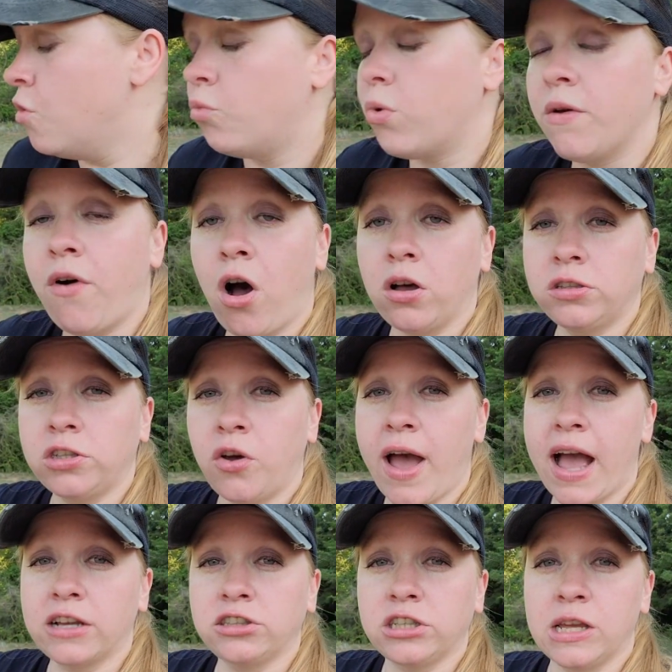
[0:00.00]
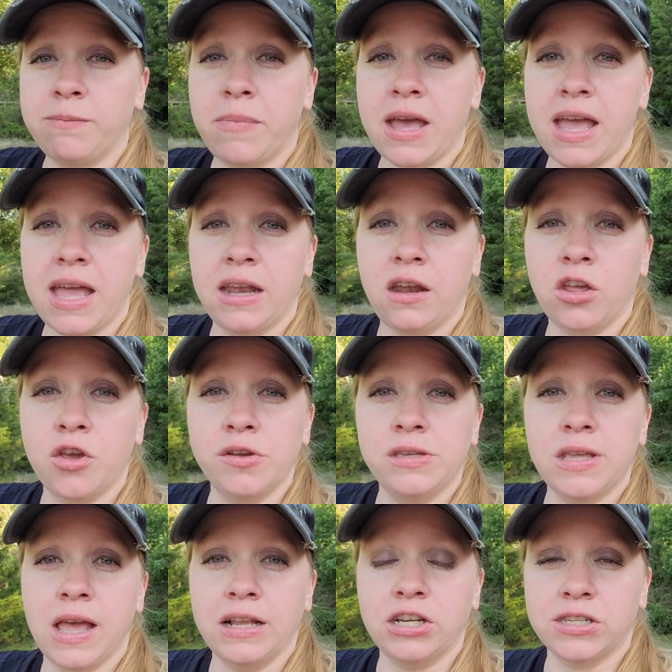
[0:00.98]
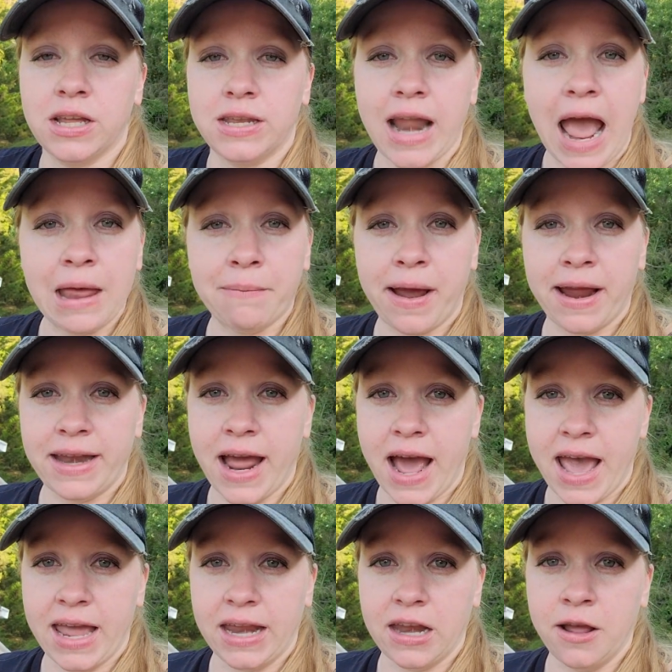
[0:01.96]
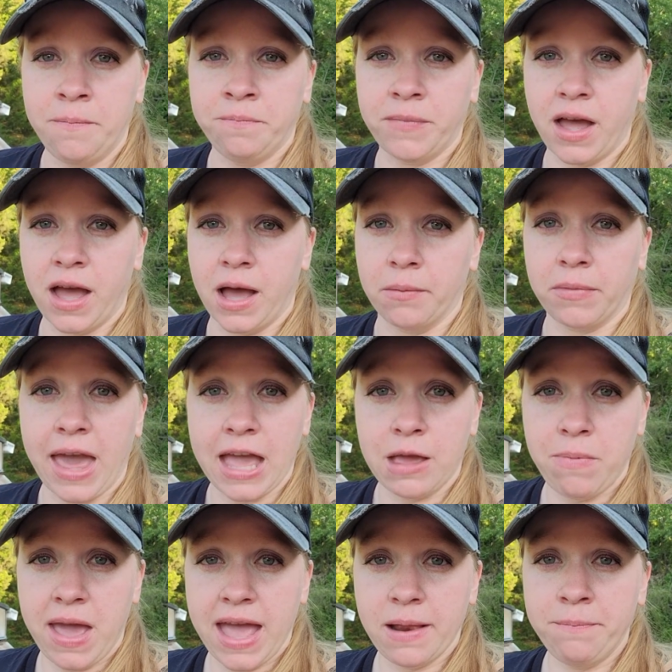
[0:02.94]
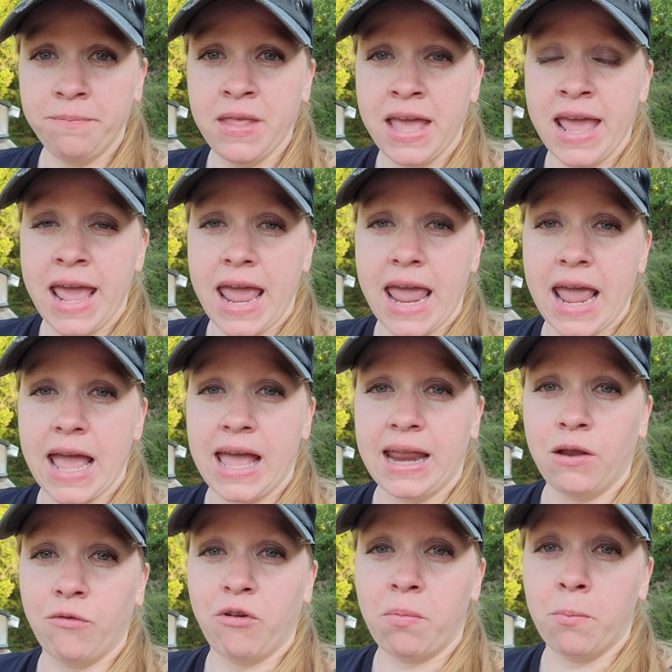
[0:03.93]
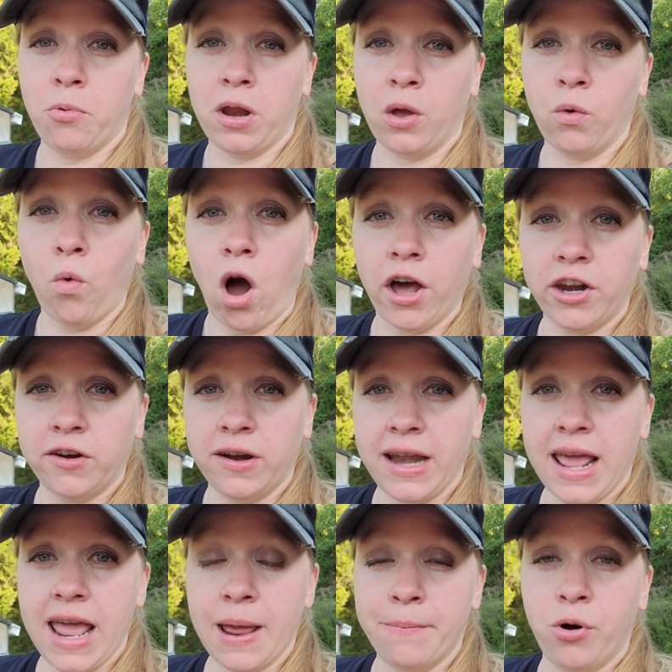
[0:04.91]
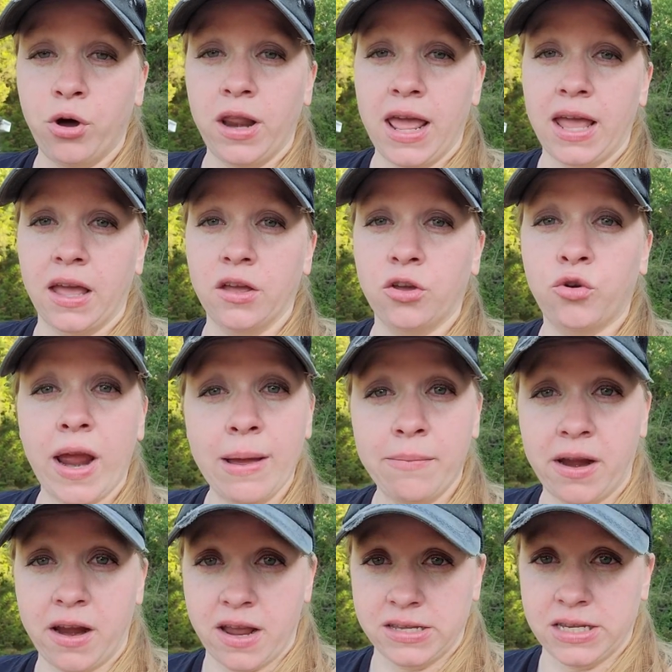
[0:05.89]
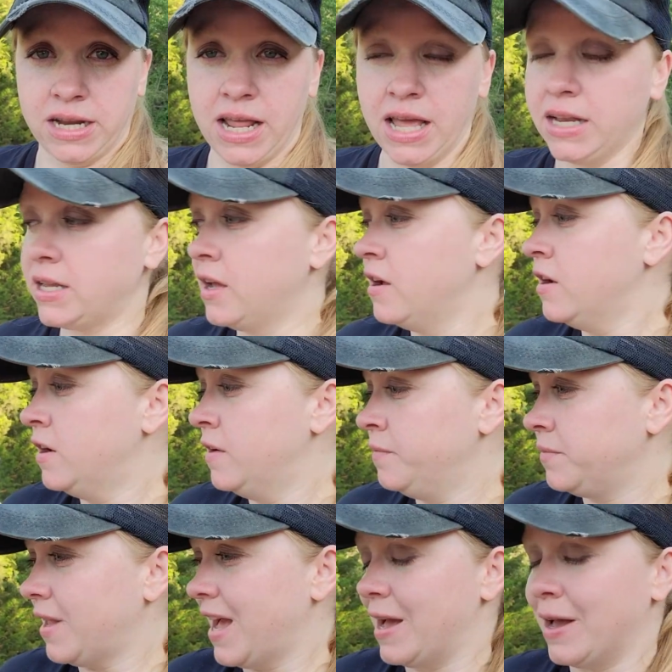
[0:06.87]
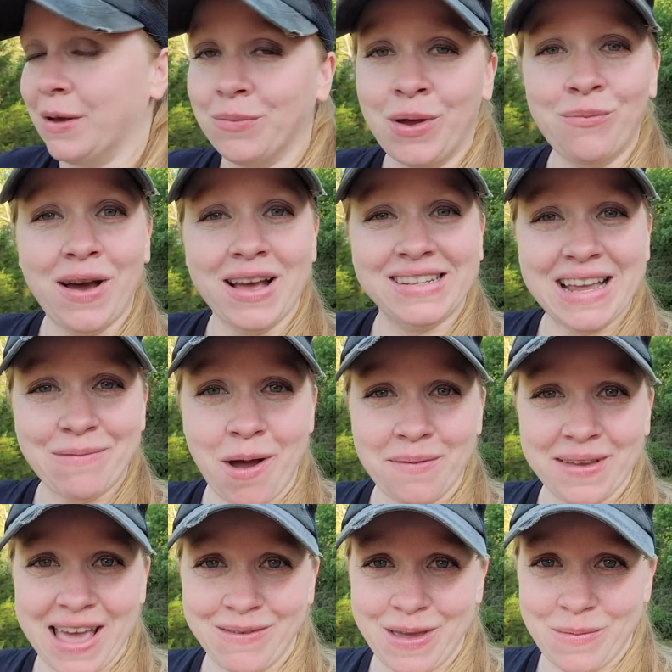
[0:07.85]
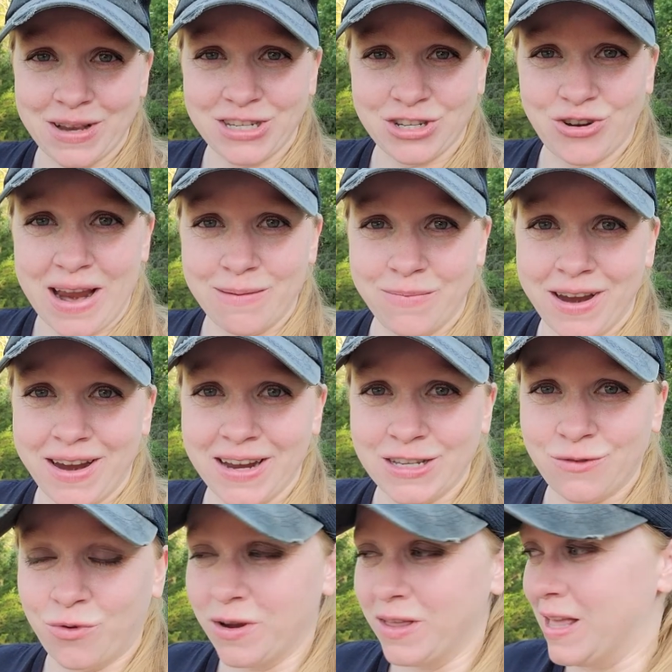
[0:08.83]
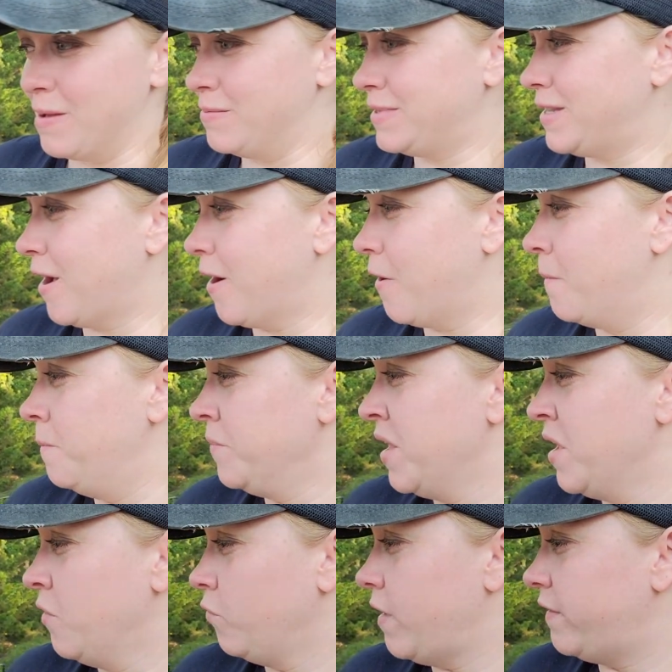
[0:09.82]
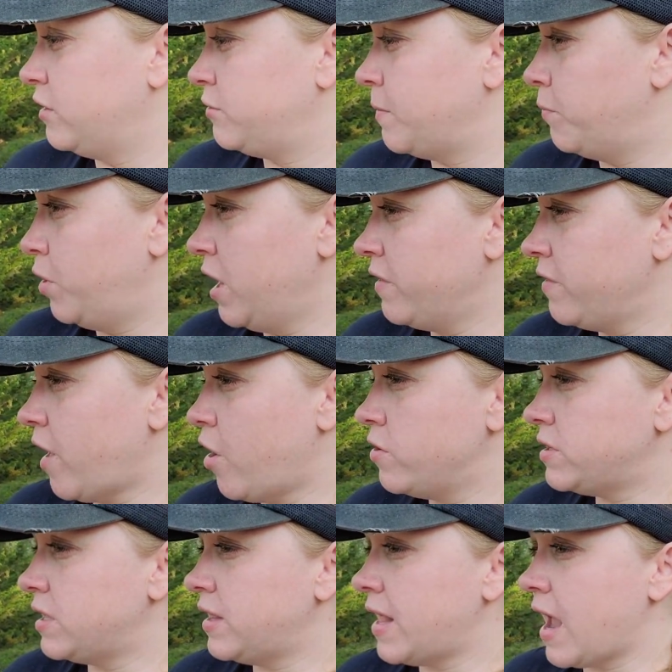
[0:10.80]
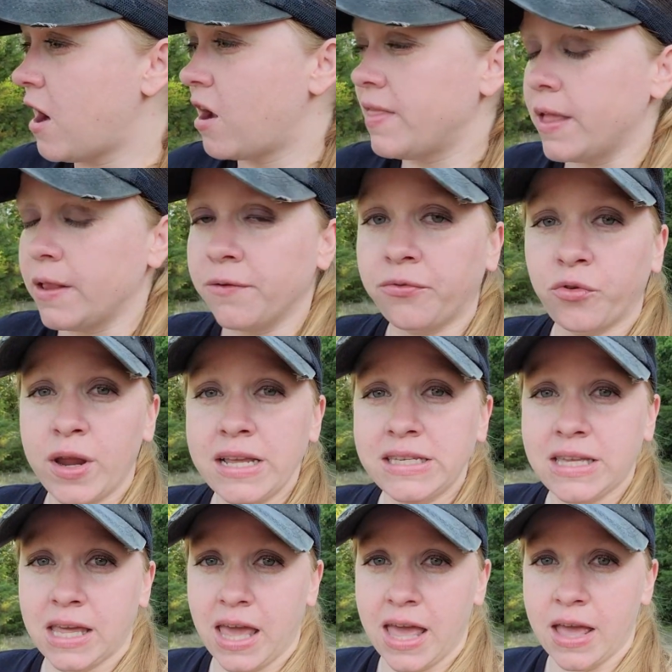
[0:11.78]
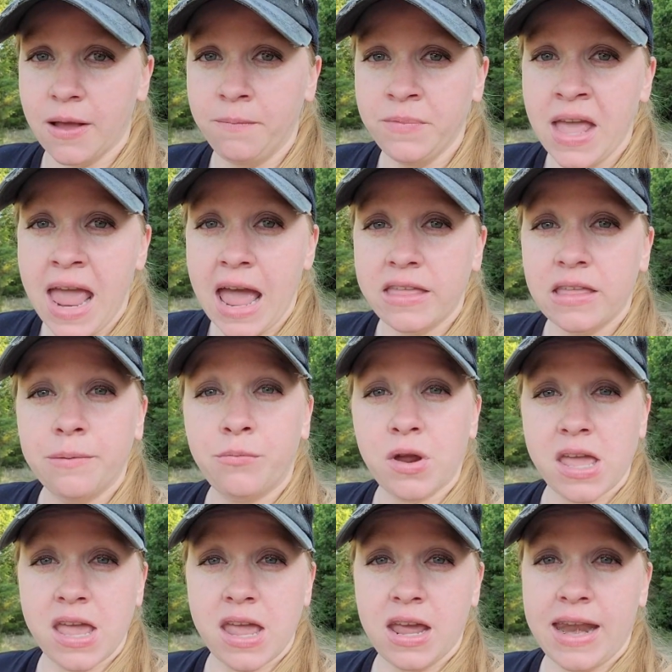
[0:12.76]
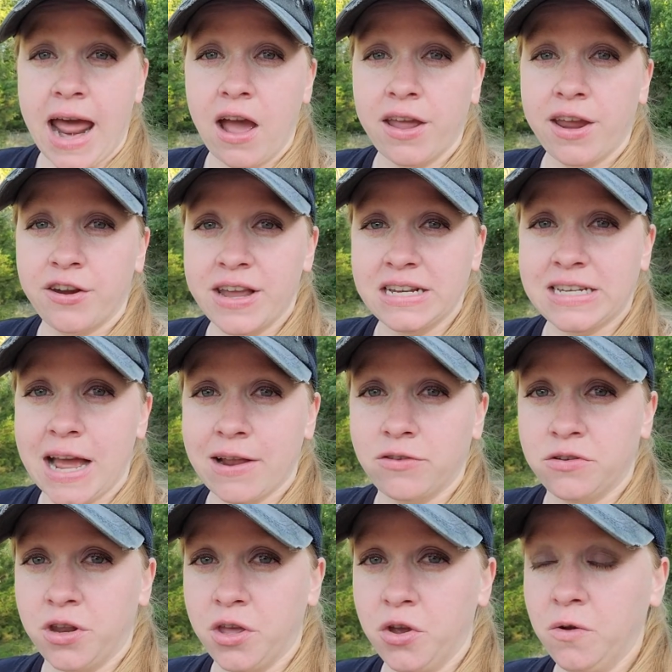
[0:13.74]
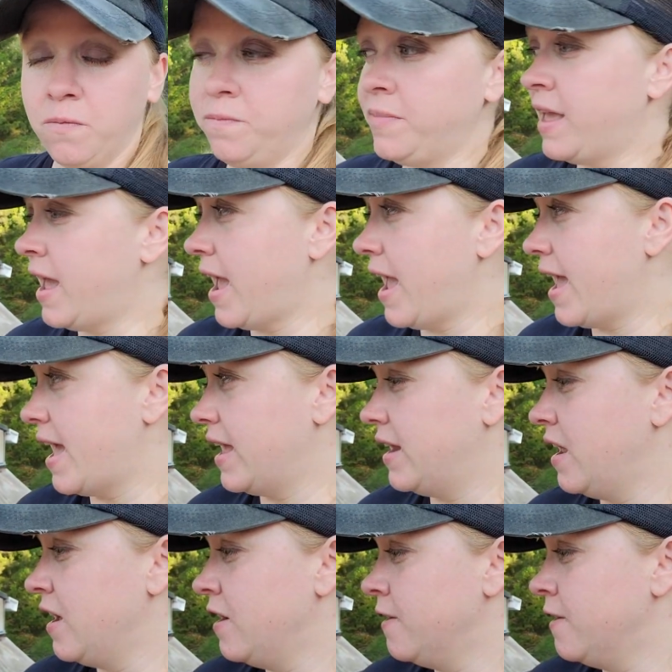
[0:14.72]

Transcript: We've also actually been using just a nine by nine um, cake pan, and we've been putting water in it and putting cranberries in it. Um, my stepmom gave me a bunch of cranberries for them. So we've just been putting those in there and then freezing it and then bringing it out here each afternoon, and